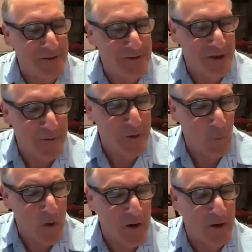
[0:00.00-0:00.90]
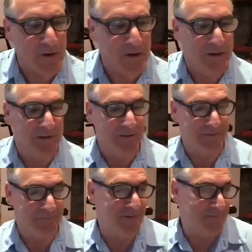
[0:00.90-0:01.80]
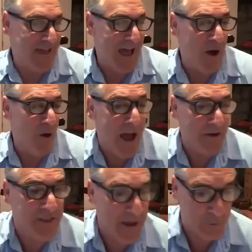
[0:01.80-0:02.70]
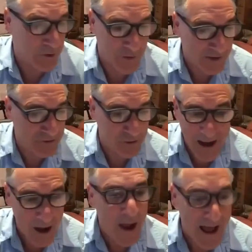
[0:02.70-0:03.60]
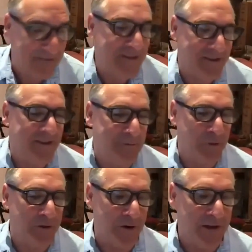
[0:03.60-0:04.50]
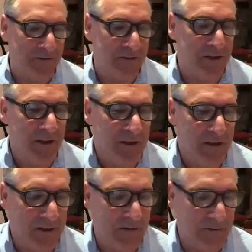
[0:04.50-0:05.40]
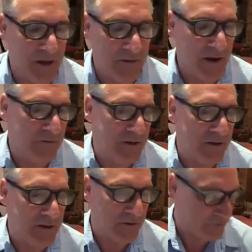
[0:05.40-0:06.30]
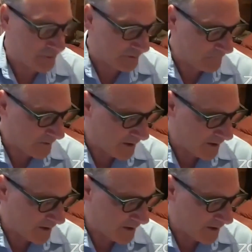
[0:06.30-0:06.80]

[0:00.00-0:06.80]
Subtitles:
and talk about where, how has that progressed or how hasn't it progressed in South Africa and elsewhere.